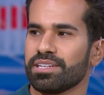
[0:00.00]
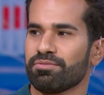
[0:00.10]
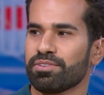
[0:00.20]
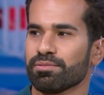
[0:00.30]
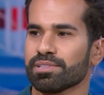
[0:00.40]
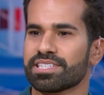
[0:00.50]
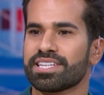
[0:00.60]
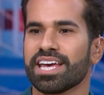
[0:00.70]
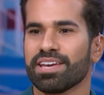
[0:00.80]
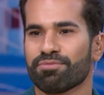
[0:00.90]
If you will
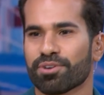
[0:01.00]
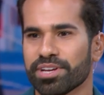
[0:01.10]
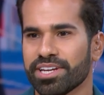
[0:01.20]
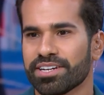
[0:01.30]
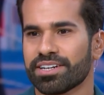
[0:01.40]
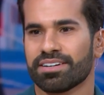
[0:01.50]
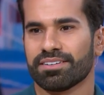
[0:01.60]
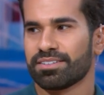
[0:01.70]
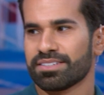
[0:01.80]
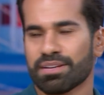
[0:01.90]
stay for a year,
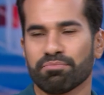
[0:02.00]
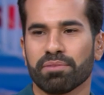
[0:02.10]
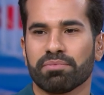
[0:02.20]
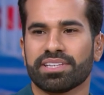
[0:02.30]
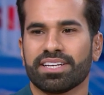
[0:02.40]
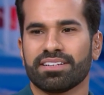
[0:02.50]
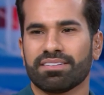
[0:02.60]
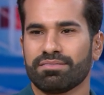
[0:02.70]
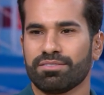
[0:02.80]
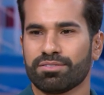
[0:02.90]
or some people, they
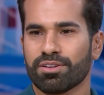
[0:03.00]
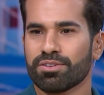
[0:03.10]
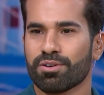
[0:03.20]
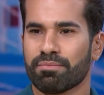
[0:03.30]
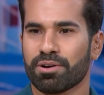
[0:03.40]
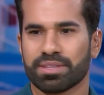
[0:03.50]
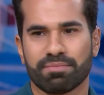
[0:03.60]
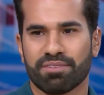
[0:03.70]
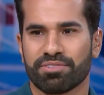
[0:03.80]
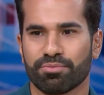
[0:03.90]
you don't know about
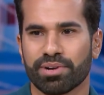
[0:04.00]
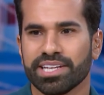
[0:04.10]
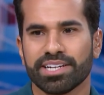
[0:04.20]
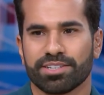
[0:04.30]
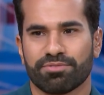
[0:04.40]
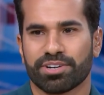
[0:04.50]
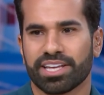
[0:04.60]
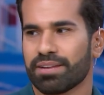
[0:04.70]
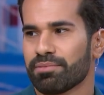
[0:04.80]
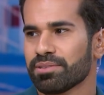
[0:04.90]
them after 1 year. You
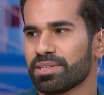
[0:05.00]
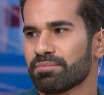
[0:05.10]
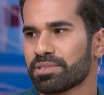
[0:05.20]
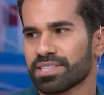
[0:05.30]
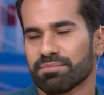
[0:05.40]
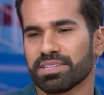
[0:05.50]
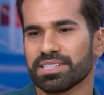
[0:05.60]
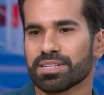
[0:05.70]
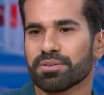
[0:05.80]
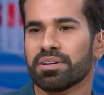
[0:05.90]
forget about them or
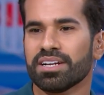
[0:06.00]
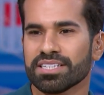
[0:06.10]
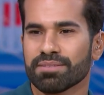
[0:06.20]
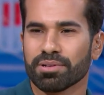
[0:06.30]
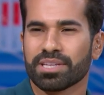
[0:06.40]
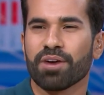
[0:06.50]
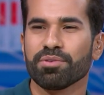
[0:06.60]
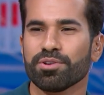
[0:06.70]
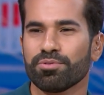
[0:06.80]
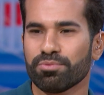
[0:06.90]
something. So it's about how
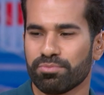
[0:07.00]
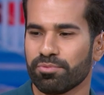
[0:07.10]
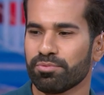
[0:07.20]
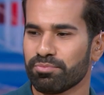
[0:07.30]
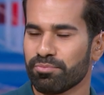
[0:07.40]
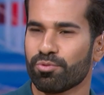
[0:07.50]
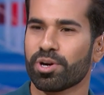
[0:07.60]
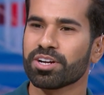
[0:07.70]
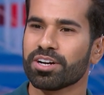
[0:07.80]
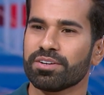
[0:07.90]
you
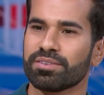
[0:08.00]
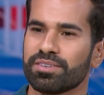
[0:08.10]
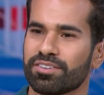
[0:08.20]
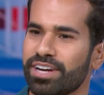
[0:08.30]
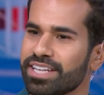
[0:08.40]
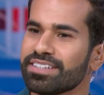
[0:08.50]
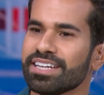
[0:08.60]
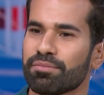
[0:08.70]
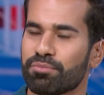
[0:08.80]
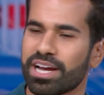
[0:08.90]
work on
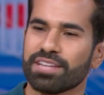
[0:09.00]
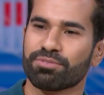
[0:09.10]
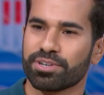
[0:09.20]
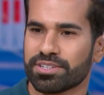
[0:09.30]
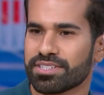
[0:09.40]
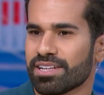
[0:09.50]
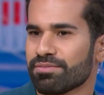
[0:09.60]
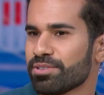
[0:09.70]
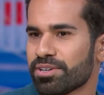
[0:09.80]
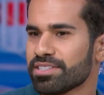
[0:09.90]
creating a brand for
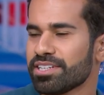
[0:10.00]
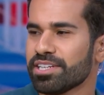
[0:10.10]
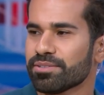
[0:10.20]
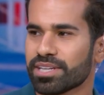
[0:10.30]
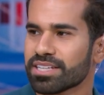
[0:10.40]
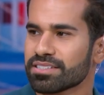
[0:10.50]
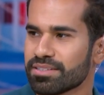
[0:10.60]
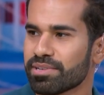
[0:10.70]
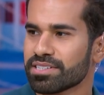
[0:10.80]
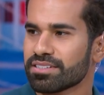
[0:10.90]
yourself to continue. That's
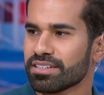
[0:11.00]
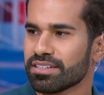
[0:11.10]
the best thing.